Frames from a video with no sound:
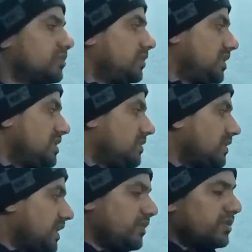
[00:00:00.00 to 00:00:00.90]
So the
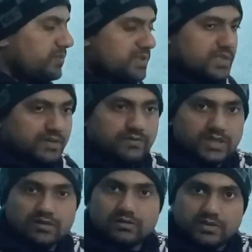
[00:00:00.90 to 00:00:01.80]
result cannot be
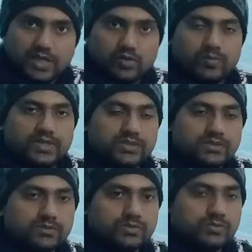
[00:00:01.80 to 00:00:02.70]
saved in the accumulator.